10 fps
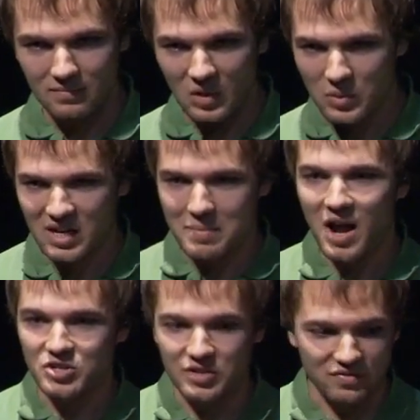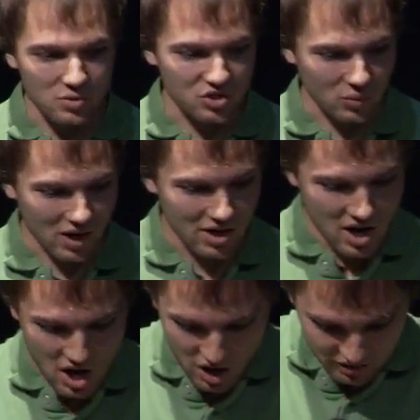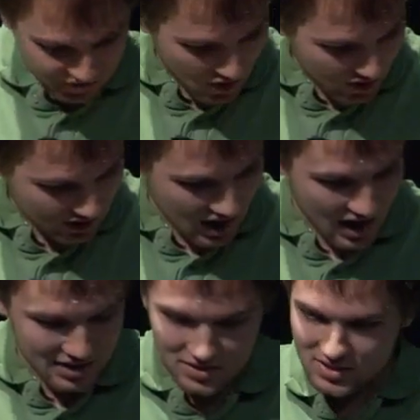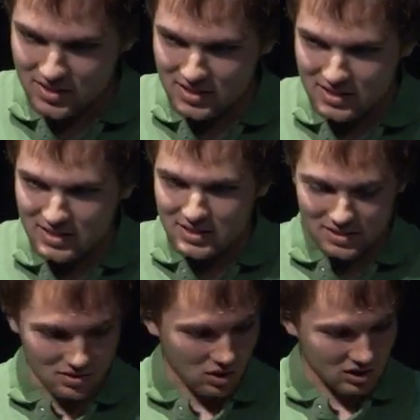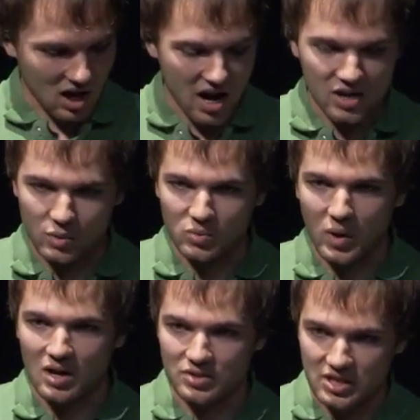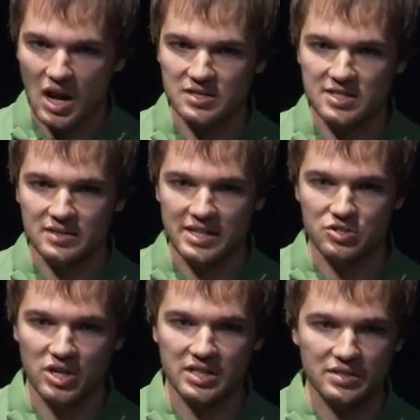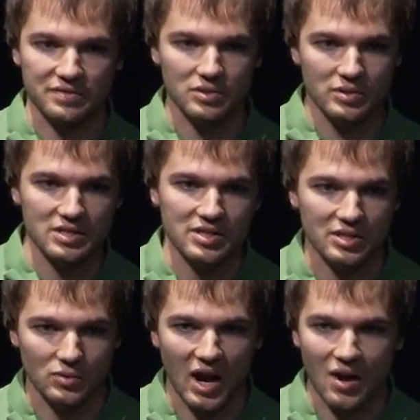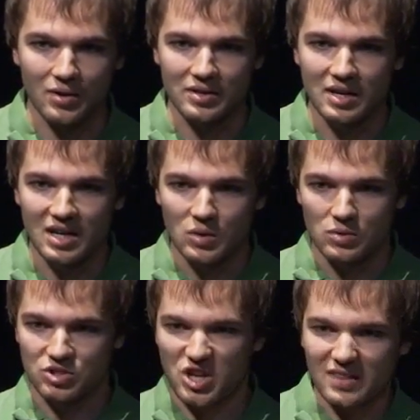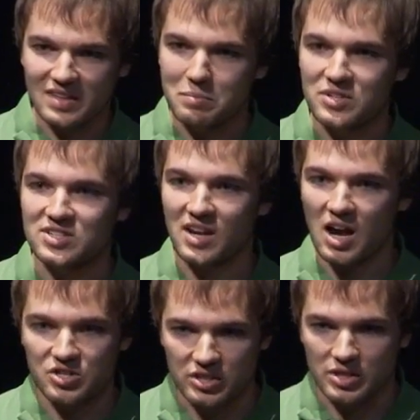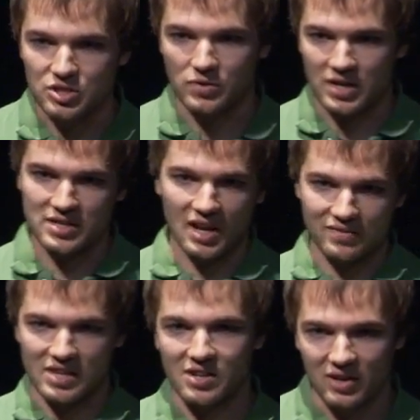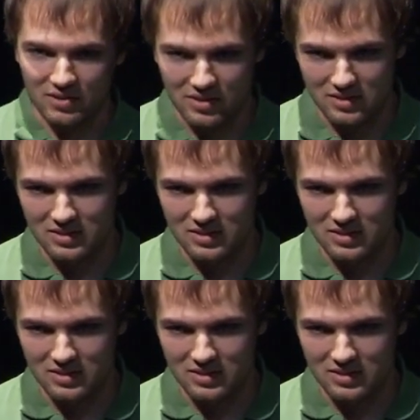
We can imagine a future where fault lines are lined with wells, constantly injecting fluid into the ground, gently massaging the stress out of the earth.